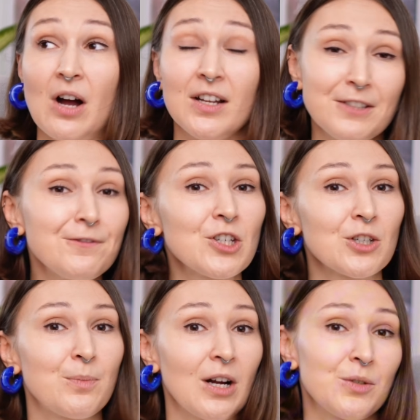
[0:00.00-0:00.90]

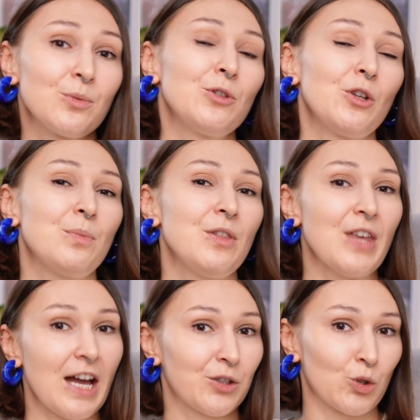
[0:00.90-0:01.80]
artificial part will not be
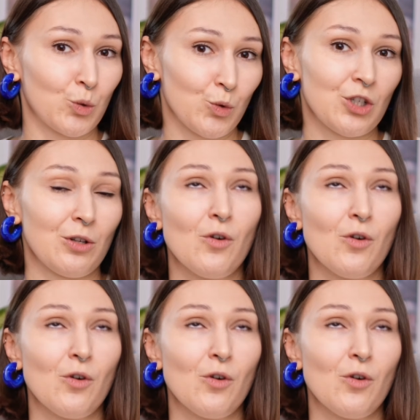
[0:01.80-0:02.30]
that crucial.